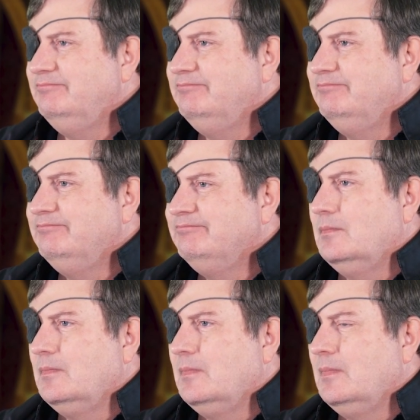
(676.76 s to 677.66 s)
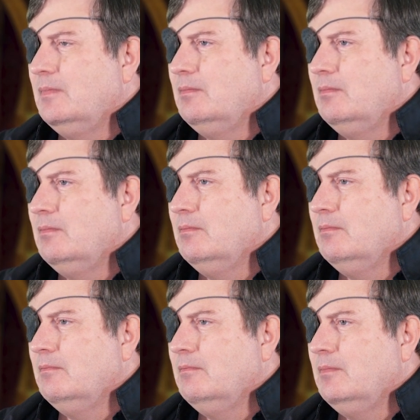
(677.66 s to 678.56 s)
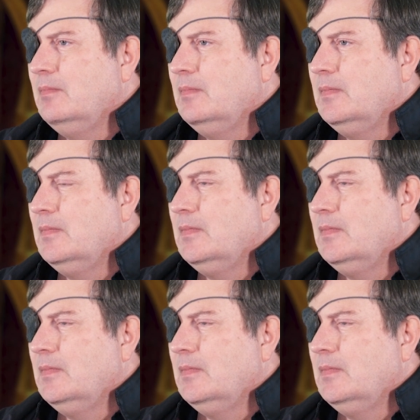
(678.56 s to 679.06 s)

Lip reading: Nobody speaks.